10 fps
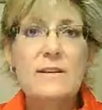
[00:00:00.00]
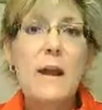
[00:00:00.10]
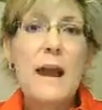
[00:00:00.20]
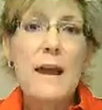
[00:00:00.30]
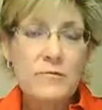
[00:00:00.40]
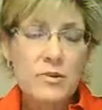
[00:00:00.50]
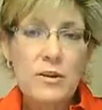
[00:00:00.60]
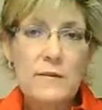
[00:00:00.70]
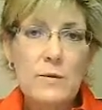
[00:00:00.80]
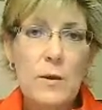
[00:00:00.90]
So after
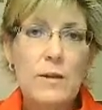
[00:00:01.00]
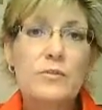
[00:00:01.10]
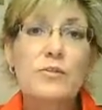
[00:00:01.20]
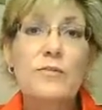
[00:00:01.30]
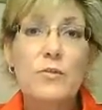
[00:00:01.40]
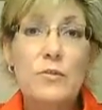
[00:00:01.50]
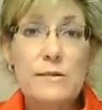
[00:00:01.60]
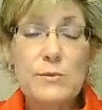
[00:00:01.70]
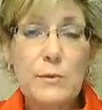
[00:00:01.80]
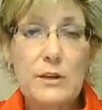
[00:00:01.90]
you've swallowed your
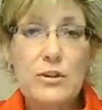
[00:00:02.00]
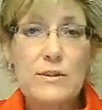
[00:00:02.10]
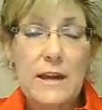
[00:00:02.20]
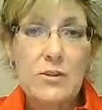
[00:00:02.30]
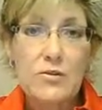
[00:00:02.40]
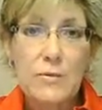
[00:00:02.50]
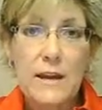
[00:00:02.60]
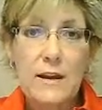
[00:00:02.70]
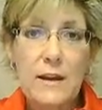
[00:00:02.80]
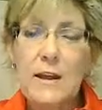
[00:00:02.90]
food is when you take a
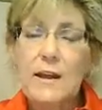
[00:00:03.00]
drink.